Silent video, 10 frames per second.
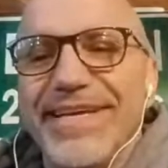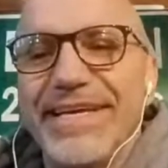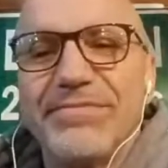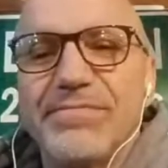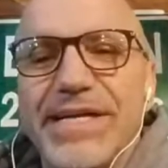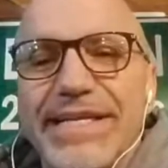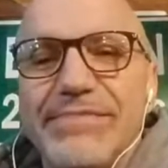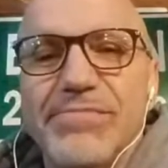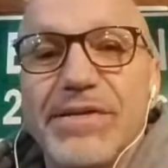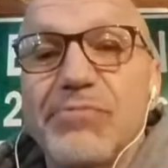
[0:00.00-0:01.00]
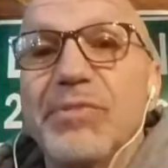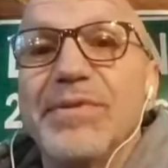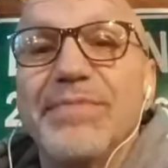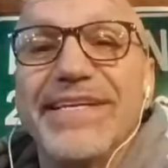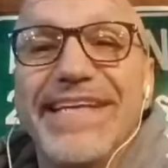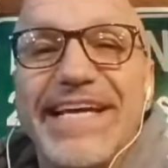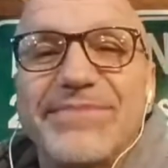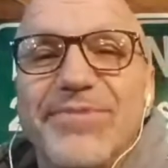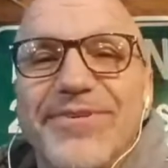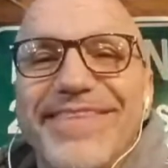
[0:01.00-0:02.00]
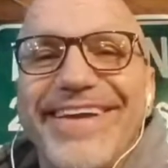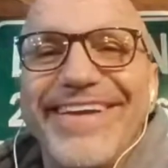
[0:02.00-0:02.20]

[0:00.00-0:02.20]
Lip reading: It would have been my dad's birthday.